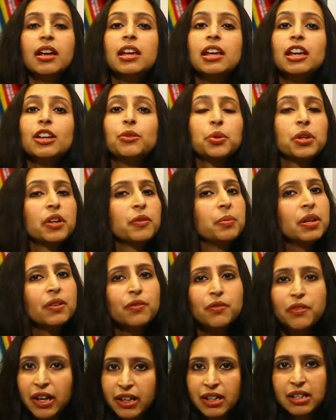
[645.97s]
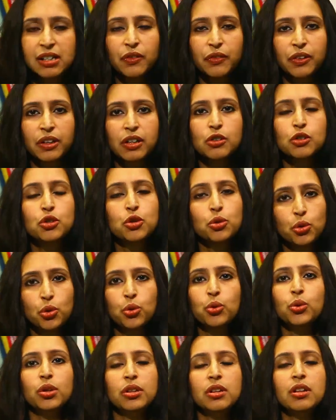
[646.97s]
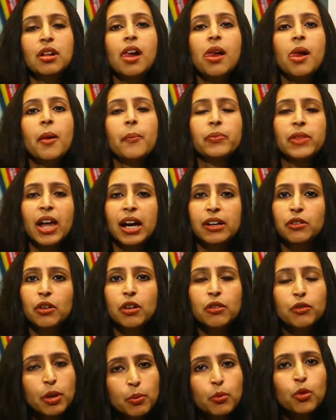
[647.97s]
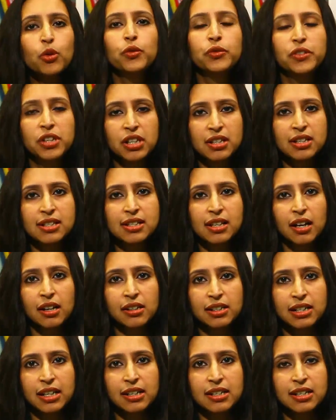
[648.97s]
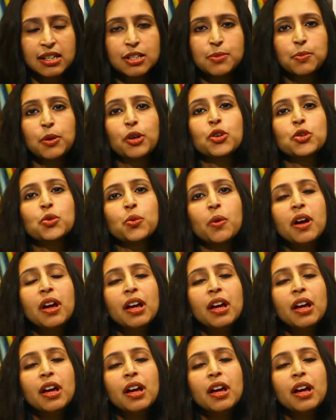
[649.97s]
it would have been very difficult to rule that remove these deities, because